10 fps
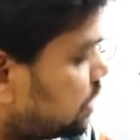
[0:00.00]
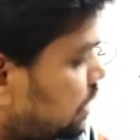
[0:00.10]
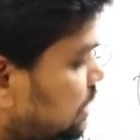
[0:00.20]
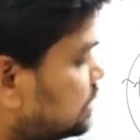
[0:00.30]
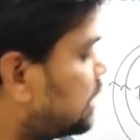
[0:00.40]

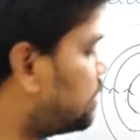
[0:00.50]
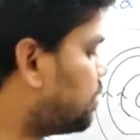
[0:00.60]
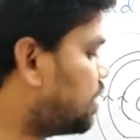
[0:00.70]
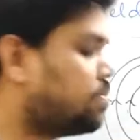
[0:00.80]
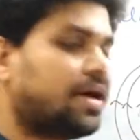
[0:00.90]
and inside
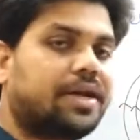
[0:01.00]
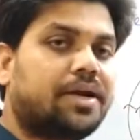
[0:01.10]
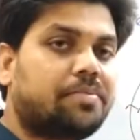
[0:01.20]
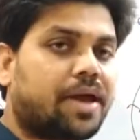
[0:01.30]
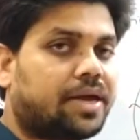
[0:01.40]
bar
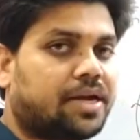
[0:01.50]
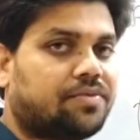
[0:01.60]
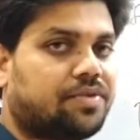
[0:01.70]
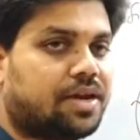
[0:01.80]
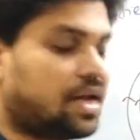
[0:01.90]
magnet, magnetic
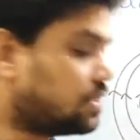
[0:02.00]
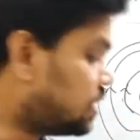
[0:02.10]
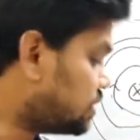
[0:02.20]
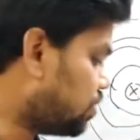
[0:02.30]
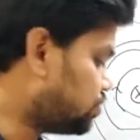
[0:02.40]
field lines are
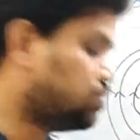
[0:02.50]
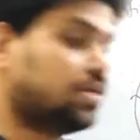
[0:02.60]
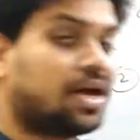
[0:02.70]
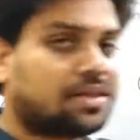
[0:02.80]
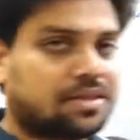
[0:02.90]
south to
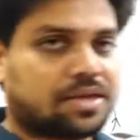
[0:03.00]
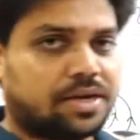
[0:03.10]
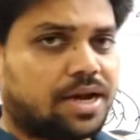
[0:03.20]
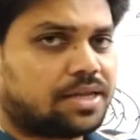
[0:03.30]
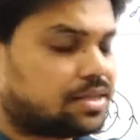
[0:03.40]
the
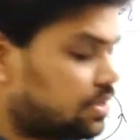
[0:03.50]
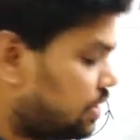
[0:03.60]
north.